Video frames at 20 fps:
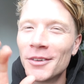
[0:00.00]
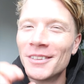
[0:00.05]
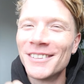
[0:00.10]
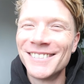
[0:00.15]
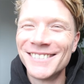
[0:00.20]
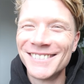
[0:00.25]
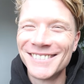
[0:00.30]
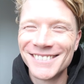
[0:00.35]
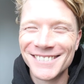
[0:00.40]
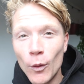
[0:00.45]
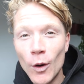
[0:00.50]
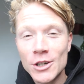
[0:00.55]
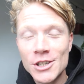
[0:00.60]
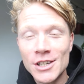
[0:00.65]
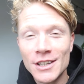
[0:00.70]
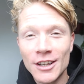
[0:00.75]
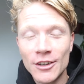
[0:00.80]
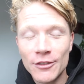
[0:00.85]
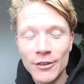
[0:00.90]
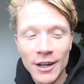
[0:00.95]
Thank you for
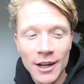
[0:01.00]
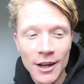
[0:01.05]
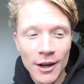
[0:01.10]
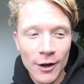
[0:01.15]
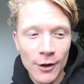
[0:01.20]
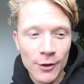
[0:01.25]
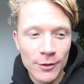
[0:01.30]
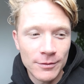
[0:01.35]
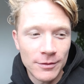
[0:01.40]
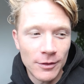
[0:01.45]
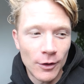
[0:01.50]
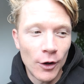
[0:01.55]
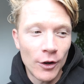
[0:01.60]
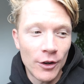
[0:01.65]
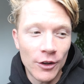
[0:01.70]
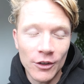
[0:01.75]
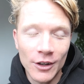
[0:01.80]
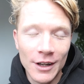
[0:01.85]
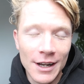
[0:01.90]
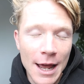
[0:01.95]
watching this video.
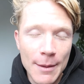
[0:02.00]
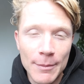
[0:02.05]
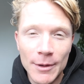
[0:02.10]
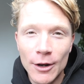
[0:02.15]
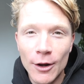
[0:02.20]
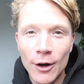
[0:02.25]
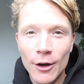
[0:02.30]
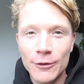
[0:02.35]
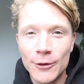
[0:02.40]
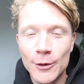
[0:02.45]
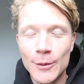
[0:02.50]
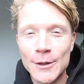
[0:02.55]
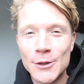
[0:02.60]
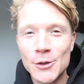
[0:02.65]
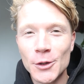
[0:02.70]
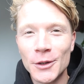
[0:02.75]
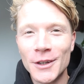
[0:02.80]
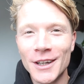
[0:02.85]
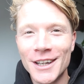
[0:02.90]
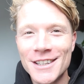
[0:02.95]
Honestly, let me know if you
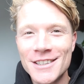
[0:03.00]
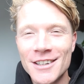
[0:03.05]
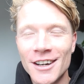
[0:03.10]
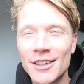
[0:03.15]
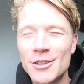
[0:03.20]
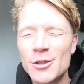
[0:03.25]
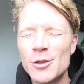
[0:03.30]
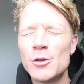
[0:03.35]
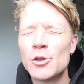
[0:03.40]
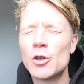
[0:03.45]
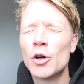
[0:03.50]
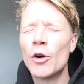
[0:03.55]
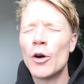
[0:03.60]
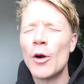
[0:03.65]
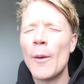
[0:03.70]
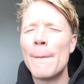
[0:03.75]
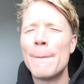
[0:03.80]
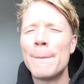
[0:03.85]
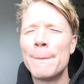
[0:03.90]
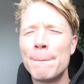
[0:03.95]
enjoyed the guitar
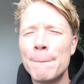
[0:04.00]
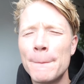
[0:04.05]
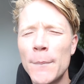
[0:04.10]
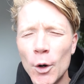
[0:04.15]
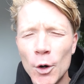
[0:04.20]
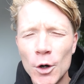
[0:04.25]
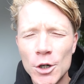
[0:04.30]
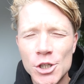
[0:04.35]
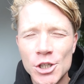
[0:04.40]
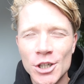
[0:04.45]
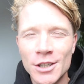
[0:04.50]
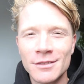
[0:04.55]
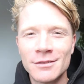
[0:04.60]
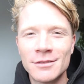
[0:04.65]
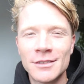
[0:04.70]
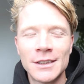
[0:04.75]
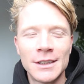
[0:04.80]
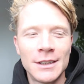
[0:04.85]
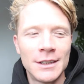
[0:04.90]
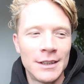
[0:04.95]
tutorial
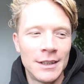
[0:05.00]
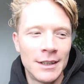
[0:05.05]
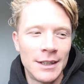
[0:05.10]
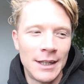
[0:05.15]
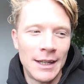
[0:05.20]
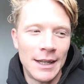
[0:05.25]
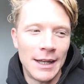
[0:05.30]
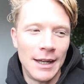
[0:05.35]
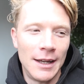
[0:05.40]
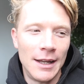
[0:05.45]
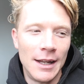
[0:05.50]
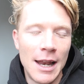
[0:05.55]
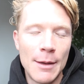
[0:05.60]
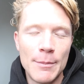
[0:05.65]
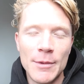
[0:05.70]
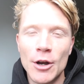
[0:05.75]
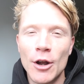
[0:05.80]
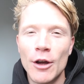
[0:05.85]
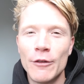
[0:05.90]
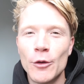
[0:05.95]
portion.
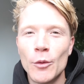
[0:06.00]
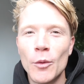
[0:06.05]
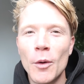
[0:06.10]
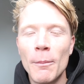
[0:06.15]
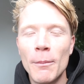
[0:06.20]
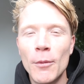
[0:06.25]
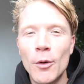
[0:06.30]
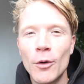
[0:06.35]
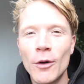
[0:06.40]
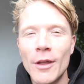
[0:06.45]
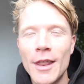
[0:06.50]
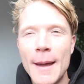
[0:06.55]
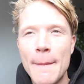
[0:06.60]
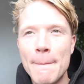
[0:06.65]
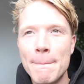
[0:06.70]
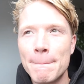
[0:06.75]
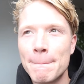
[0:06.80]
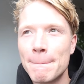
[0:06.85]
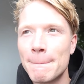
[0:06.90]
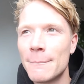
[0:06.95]
Let me know if you want more of
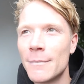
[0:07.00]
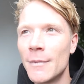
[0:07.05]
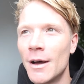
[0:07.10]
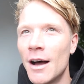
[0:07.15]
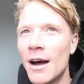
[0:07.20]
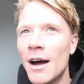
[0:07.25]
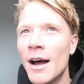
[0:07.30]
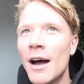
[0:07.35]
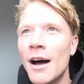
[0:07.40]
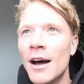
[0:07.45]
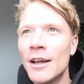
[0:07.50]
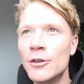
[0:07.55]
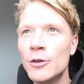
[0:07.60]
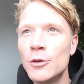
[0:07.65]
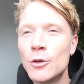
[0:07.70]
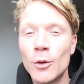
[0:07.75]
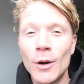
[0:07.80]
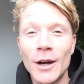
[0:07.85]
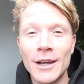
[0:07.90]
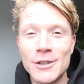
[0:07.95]
them. I
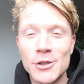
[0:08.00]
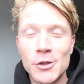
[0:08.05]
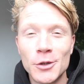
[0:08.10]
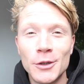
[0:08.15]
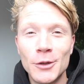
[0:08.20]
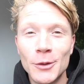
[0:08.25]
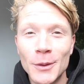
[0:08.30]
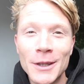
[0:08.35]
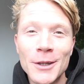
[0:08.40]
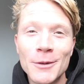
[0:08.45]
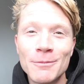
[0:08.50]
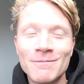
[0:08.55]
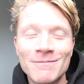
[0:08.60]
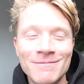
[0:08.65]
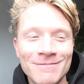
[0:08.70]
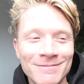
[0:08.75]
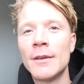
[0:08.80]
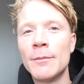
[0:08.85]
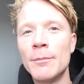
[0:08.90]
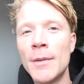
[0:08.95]
do quite enjoy doing them.
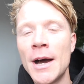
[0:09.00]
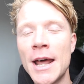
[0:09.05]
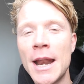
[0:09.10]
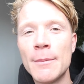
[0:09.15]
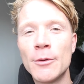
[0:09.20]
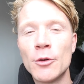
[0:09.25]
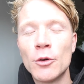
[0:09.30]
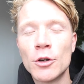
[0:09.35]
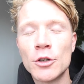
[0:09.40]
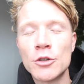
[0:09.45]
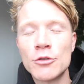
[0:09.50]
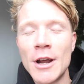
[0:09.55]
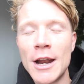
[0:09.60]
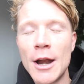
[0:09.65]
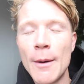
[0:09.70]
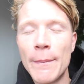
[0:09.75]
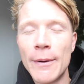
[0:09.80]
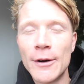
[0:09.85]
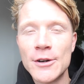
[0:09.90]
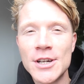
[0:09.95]
My name's August
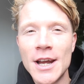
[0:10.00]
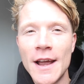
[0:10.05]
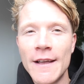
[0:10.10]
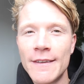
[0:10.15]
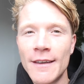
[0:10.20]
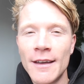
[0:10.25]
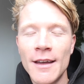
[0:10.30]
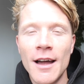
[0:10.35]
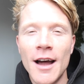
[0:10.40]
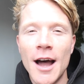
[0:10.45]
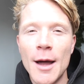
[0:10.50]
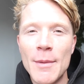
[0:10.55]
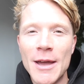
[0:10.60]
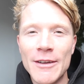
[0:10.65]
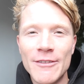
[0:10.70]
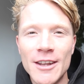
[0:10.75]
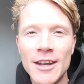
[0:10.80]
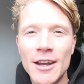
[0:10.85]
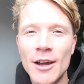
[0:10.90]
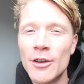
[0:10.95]
Radio Project. I
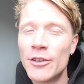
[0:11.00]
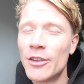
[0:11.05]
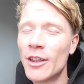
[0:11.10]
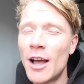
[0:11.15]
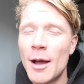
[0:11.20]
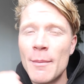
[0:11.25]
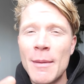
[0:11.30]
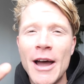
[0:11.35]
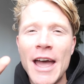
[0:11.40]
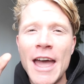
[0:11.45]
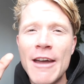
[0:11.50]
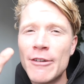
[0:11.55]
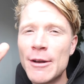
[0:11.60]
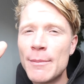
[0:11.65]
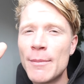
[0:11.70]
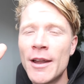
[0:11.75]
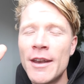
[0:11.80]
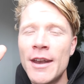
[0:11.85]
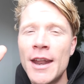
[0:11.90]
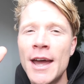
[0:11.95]
make videos that come out every
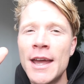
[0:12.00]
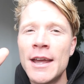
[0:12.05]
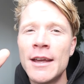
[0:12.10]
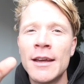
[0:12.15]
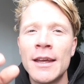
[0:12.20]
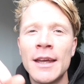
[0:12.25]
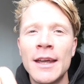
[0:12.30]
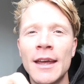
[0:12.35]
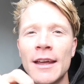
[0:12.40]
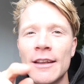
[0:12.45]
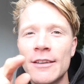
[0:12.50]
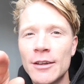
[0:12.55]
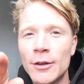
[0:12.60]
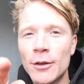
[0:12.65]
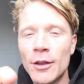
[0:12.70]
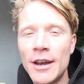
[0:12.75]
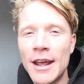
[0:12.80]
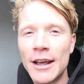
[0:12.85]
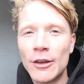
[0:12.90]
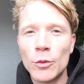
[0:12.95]
Monday. Until
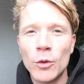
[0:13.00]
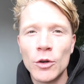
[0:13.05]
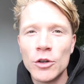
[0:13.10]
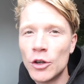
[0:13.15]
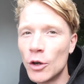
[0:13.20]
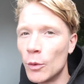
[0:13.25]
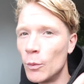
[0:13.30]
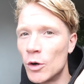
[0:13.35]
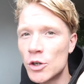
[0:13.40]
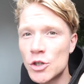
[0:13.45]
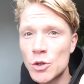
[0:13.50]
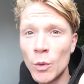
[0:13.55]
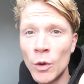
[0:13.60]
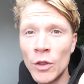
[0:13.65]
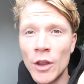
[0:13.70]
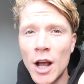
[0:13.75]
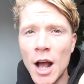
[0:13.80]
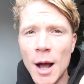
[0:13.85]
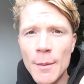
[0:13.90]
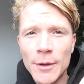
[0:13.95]
the next one, you can watch the
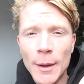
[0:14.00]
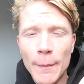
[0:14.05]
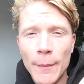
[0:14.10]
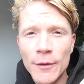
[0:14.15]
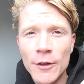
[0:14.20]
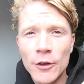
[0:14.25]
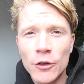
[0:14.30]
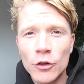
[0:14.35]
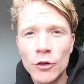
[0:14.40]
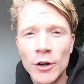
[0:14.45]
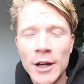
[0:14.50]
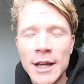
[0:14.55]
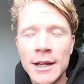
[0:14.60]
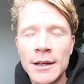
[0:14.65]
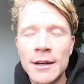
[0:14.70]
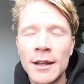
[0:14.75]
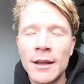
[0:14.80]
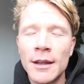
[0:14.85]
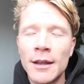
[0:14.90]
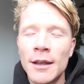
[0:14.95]
one that comes up on the
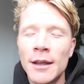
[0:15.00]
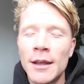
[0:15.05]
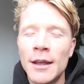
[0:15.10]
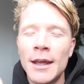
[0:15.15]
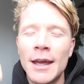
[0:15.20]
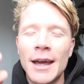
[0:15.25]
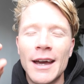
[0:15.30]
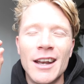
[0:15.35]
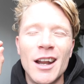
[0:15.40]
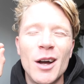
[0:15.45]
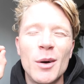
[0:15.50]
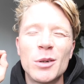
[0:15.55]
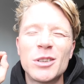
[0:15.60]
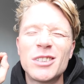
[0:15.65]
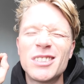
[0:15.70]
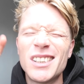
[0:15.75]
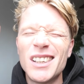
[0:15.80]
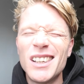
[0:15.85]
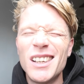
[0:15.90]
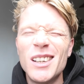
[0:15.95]
screen. And I'll
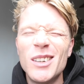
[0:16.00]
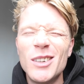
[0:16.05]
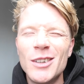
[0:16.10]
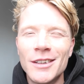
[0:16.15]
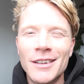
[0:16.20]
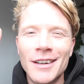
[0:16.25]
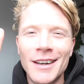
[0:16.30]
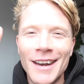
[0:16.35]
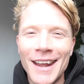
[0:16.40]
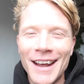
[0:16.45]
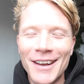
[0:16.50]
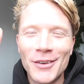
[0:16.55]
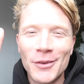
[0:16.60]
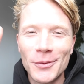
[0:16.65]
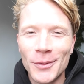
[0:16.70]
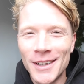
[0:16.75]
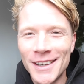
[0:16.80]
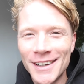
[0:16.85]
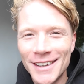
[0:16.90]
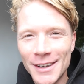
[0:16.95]
see you next
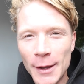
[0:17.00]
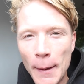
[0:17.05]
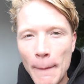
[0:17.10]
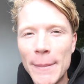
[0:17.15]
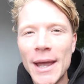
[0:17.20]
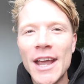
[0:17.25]
week.